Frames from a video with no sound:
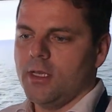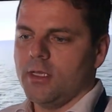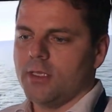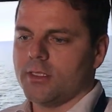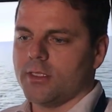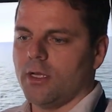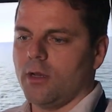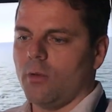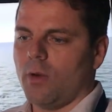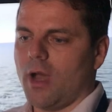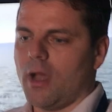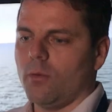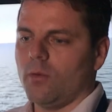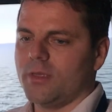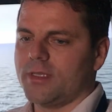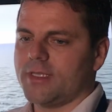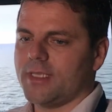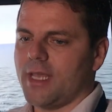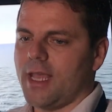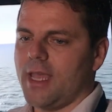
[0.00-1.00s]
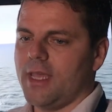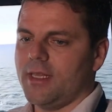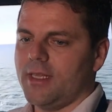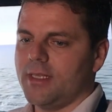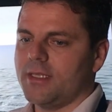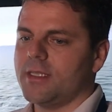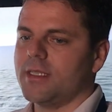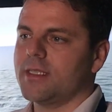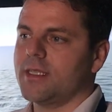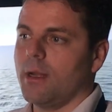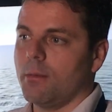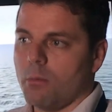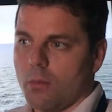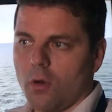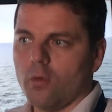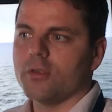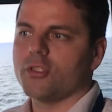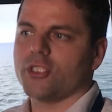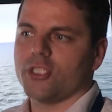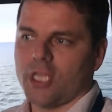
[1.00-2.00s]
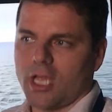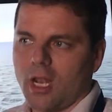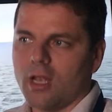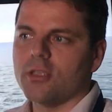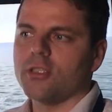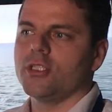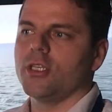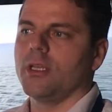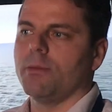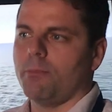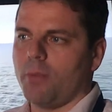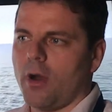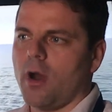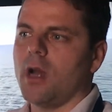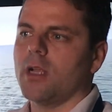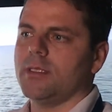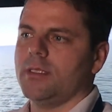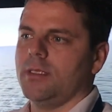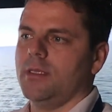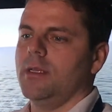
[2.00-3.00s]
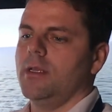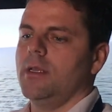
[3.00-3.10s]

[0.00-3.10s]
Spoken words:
So I would say this is the most challenging part,